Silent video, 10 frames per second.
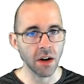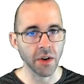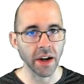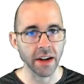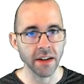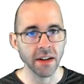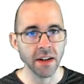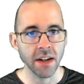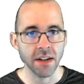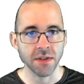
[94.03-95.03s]
Okay,
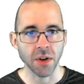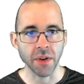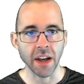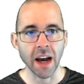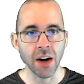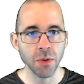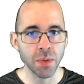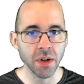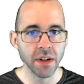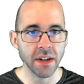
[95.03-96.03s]
so the
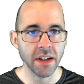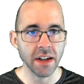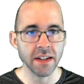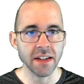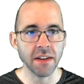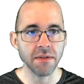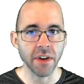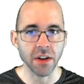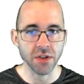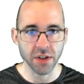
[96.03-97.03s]
output is a
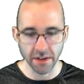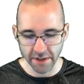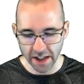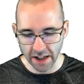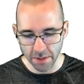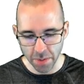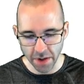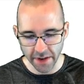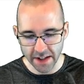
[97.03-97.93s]
function of the input.